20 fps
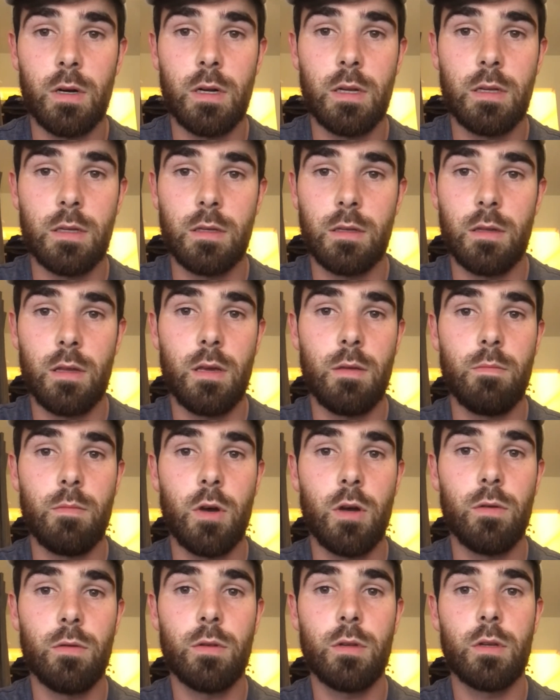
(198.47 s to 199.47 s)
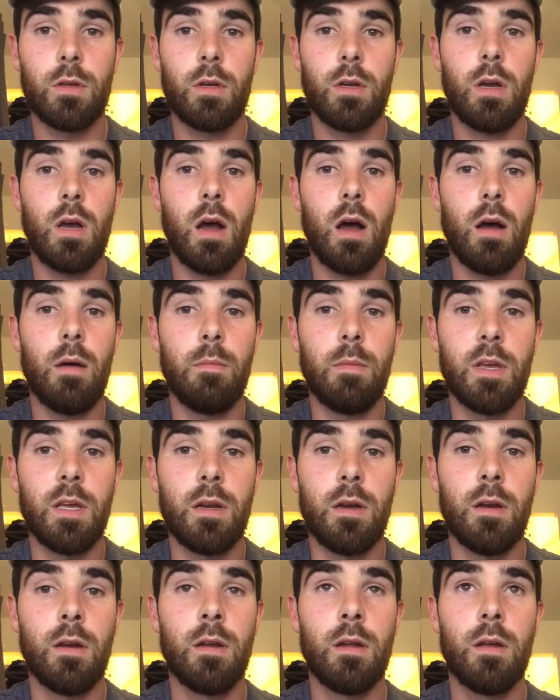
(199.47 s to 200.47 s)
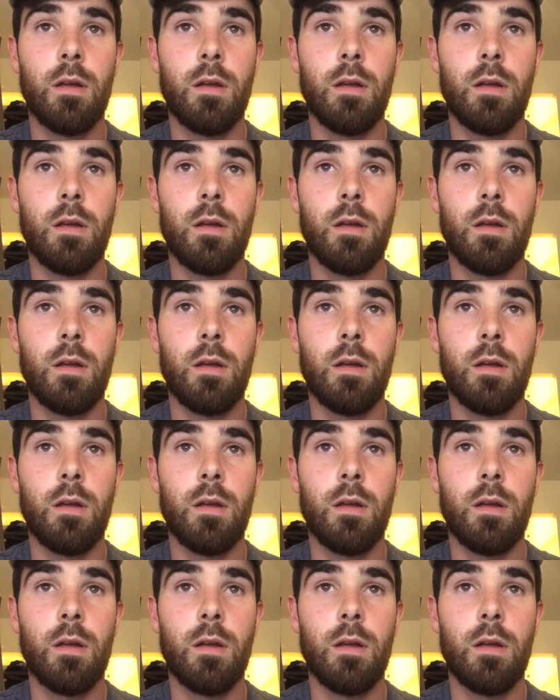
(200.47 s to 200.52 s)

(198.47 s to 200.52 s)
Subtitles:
is the most common